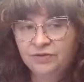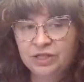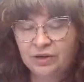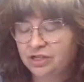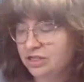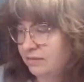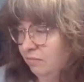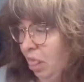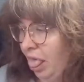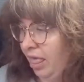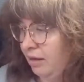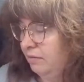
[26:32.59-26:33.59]
So I just
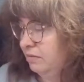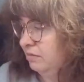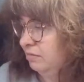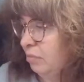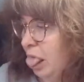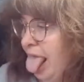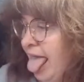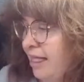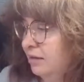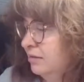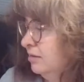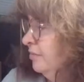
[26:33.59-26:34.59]
put it
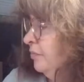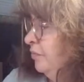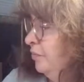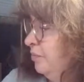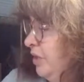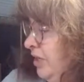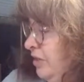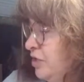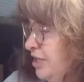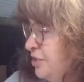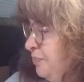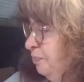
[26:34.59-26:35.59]
in the
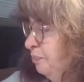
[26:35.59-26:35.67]
trash.